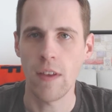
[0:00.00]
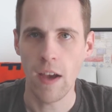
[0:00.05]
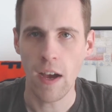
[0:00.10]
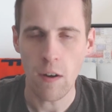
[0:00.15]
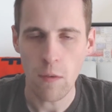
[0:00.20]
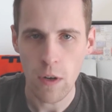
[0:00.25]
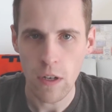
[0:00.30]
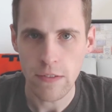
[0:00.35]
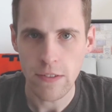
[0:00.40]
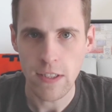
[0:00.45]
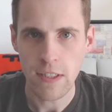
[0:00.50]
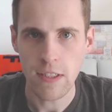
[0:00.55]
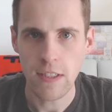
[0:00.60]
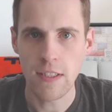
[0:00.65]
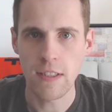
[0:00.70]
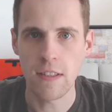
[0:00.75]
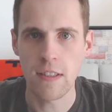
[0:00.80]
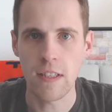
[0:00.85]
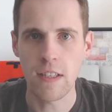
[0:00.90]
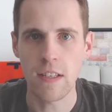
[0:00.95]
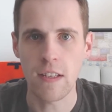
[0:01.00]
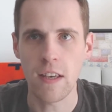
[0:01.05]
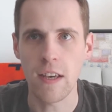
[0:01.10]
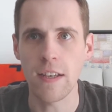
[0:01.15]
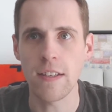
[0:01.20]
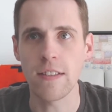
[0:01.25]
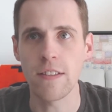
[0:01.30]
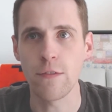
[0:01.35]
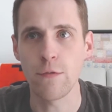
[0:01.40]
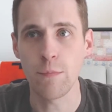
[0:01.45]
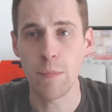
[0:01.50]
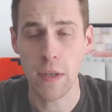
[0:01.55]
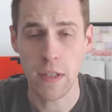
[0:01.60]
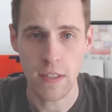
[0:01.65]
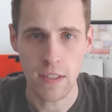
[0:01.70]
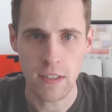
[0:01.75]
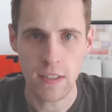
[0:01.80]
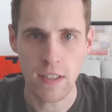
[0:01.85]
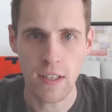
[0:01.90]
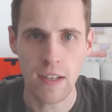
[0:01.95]
However, in the case of
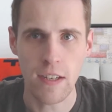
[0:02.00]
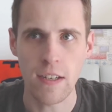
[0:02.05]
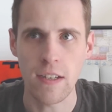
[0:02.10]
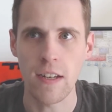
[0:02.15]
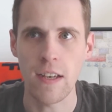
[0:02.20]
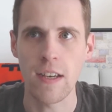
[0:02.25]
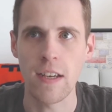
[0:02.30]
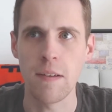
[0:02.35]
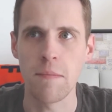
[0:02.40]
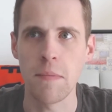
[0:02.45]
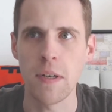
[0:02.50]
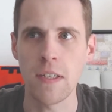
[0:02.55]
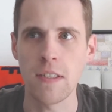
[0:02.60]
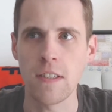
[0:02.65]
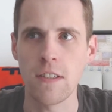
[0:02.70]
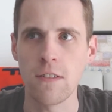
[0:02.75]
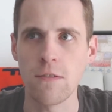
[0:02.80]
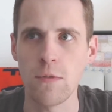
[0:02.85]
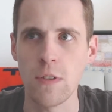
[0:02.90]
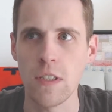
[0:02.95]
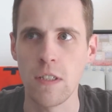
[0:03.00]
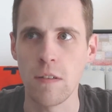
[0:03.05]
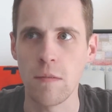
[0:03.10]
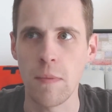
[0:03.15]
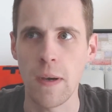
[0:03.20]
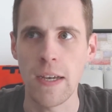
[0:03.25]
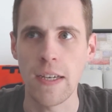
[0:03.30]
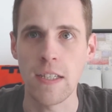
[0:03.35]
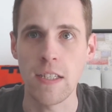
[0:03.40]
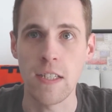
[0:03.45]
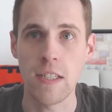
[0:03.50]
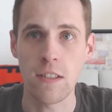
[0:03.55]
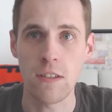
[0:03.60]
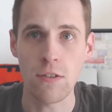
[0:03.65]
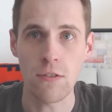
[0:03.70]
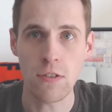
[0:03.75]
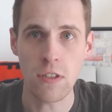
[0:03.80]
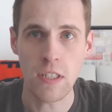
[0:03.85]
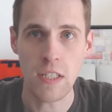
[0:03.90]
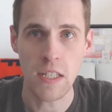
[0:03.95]
Parasyte, a manga written by
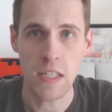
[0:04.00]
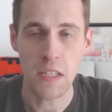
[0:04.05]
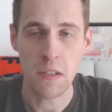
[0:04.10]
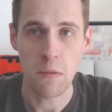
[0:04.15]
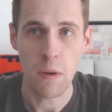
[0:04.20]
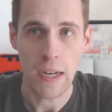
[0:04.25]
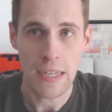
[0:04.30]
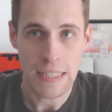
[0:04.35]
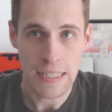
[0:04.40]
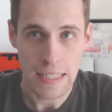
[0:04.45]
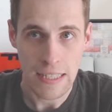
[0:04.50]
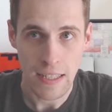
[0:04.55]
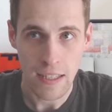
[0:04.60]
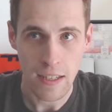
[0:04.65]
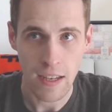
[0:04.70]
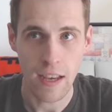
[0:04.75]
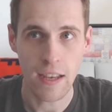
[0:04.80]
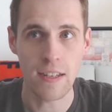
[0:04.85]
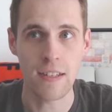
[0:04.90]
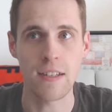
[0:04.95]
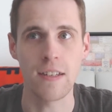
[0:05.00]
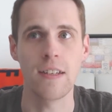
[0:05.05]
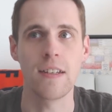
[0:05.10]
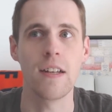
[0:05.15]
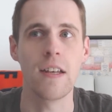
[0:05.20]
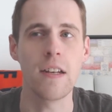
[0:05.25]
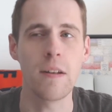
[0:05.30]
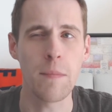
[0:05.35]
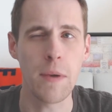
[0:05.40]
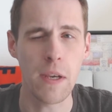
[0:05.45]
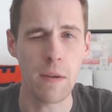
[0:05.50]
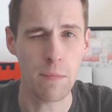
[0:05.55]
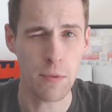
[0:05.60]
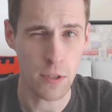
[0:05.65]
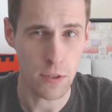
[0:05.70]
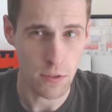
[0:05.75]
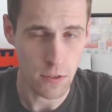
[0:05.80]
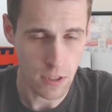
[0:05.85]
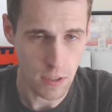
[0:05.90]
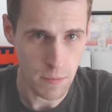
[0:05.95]
Hitoshi Iwaki and an anime
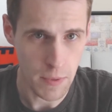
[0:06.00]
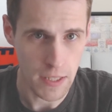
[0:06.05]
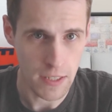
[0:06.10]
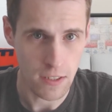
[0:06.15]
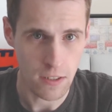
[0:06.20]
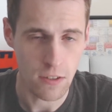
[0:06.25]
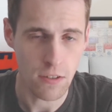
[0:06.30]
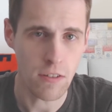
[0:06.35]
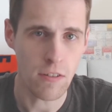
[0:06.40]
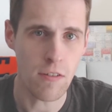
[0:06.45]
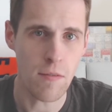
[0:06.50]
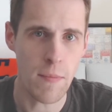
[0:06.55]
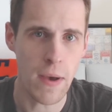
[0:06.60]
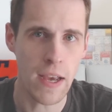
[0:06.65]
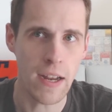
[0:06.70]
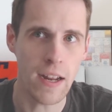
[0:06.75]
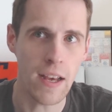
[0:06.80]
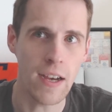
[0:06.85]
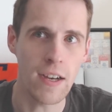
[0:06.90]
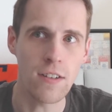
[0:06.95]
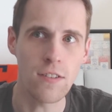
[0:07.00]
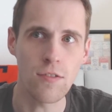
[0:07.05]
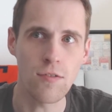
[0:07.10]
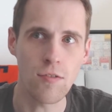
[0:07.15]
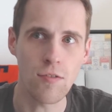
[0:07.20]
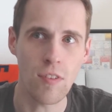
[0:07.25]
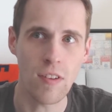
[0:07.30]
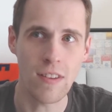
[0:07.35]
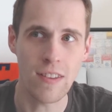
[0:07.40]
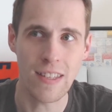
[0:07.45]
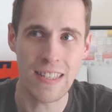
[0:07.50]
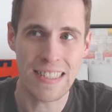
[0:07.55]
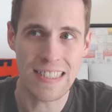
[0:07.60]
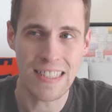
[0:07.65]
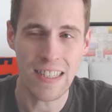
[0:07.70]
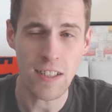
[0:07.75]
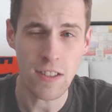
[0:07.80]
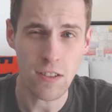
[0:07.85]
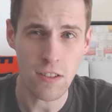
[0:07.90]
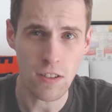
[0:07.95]
produced by Studio Madhouse, the
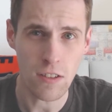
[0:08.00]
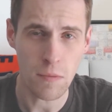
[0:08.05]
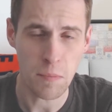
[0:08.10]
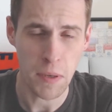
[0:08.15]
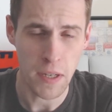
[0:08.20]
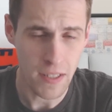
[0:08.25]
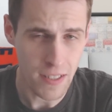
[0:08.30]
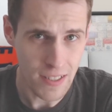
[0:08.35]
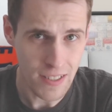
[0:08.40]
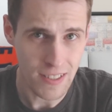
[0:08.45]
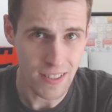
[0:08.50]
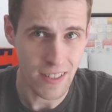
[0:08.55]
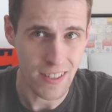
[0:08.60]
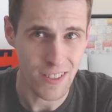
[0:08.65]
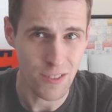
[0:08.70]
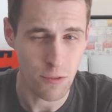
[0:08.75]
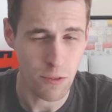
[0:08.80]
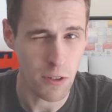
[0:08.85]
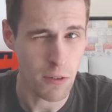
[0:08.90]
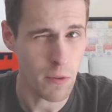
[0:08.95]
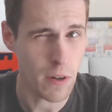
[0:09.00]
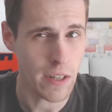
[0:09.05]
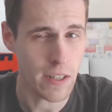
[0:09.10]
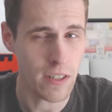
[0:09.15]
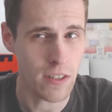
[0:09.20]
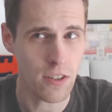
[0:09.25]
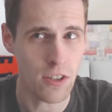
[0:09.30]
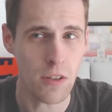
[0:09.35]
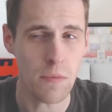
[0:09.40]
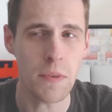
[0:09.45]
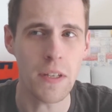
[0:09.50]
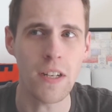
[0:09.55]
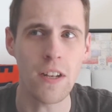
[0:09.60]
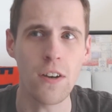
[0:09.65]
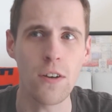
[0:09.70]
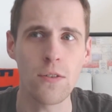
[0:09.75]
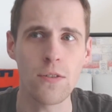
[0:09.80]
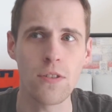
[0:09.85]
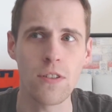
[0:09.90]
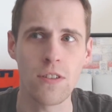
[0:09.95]
titular parasites require human
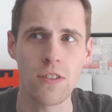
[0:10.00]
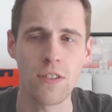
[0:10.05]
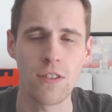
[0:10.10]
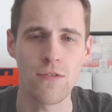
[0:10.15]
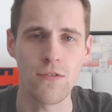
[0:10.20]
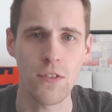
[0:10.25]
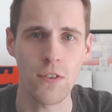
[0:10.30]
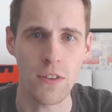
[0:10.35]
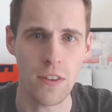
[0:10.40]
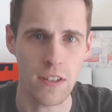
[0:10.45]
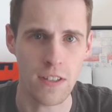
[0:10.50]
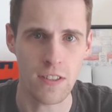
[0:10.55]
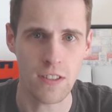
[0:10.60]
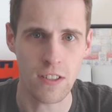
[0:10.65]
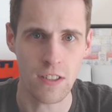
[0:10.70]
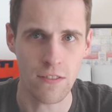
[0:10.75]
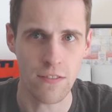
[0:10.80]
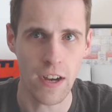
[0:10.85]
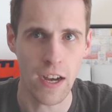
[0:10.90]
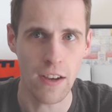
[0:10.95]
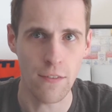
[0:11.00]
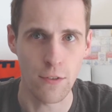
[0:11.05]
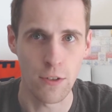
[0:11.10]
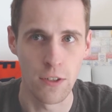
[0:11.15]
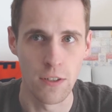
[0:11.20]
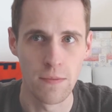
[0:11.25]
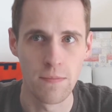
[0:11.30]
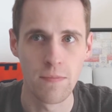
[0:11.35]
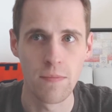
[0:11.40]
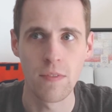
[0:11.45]
hosts for their survival.